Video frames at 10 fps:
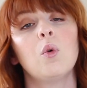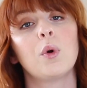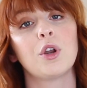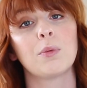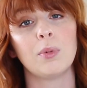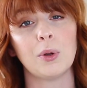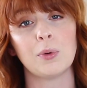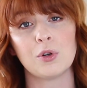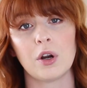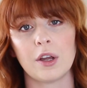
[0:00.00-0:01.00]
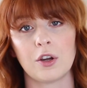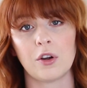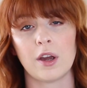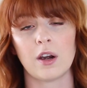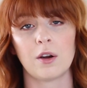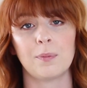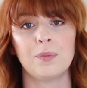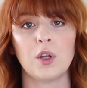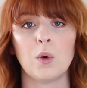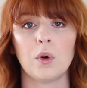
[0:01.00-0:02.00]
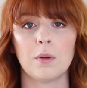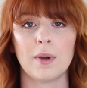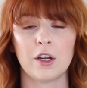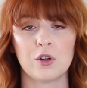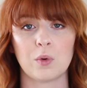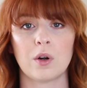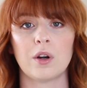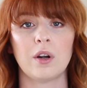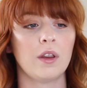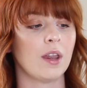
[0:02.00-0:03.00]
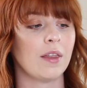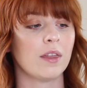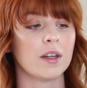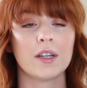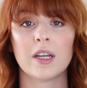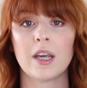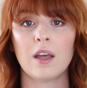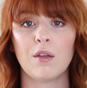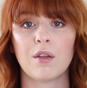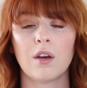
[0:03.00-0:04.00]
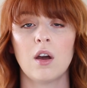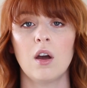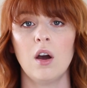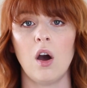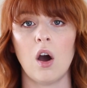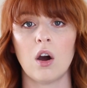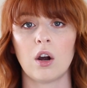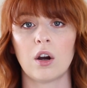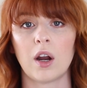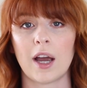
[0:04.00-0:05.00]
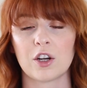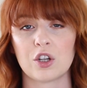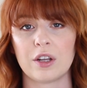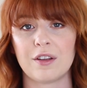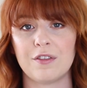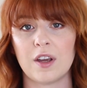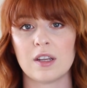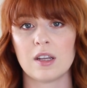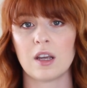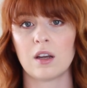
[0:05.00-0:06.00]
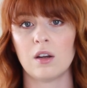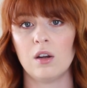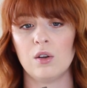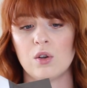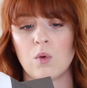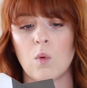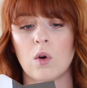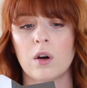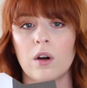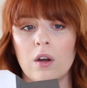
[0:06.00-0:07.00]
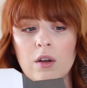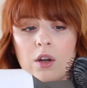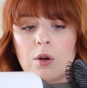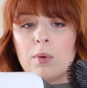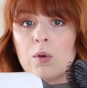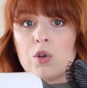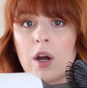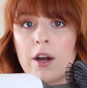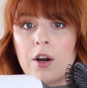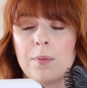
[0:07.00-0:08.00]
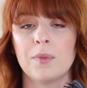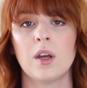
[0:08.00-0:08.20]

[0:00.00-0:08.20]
When you're blow drying your hair, you want to make sure that the teeth are actually facing toward your blow dryer.